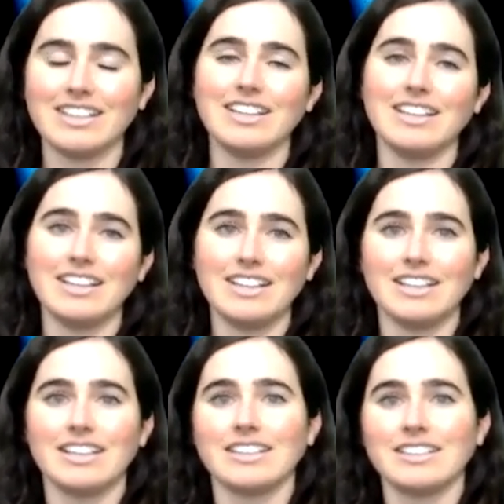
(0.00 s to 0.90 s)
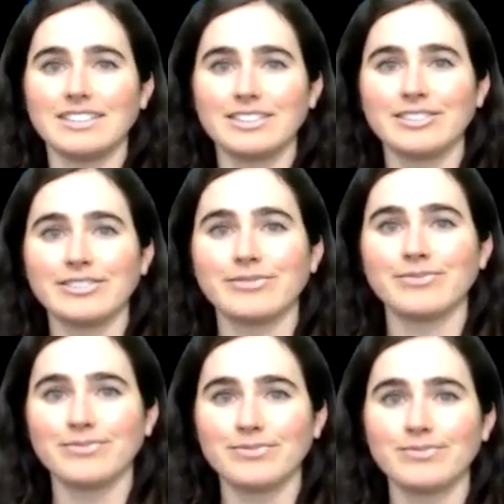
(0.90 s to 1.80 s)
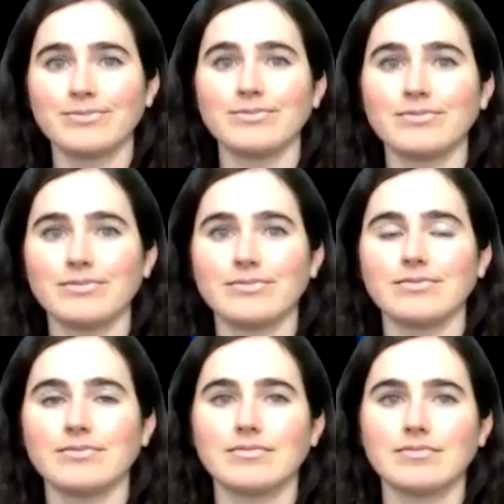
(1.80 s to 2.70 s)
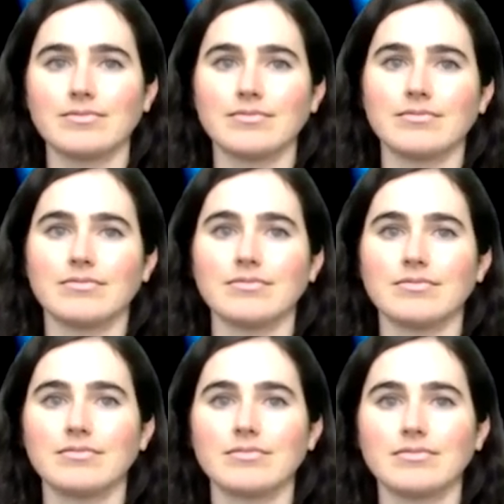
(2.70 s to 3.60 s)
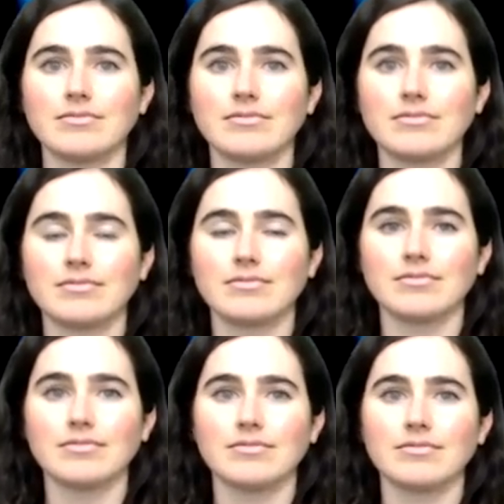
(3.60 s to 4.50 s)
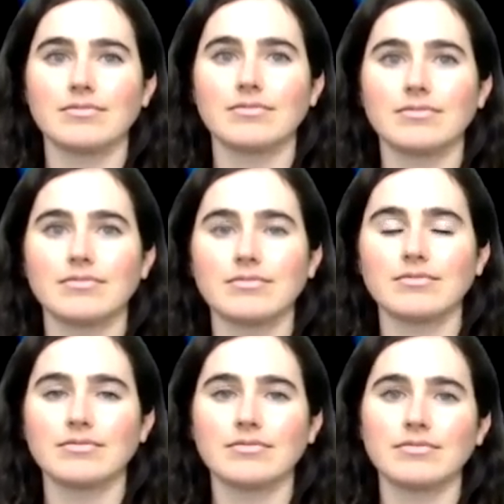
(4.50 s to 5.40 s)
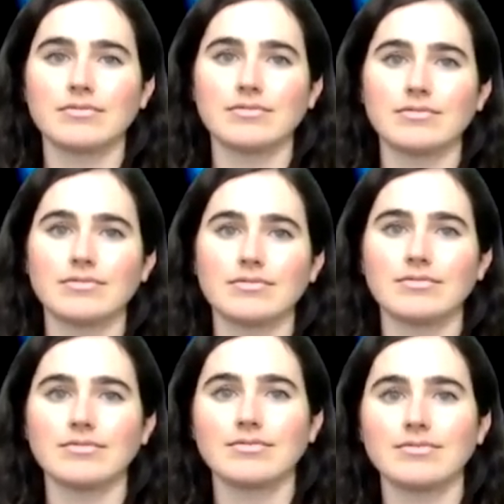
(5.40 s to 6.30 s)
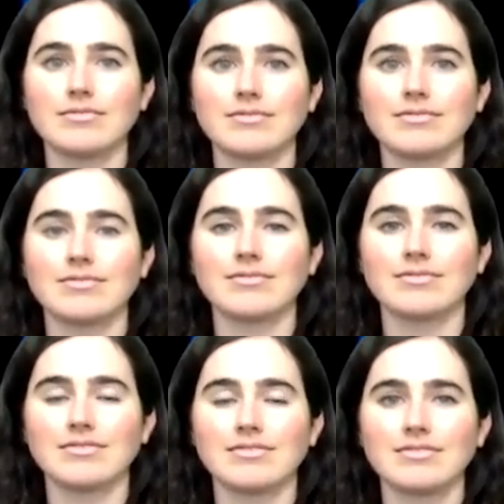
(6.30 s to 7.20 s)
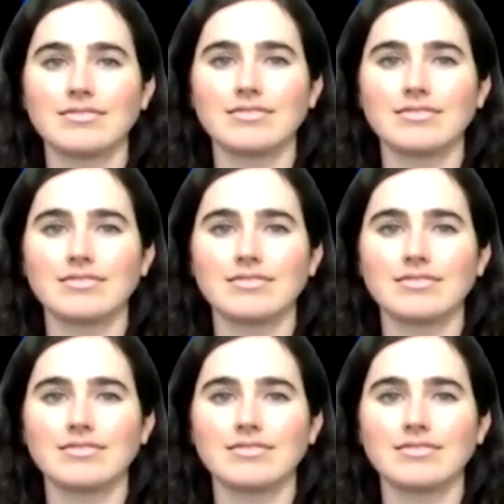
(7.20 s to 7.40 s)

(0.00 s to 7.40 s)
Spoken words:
This person isn't speaking.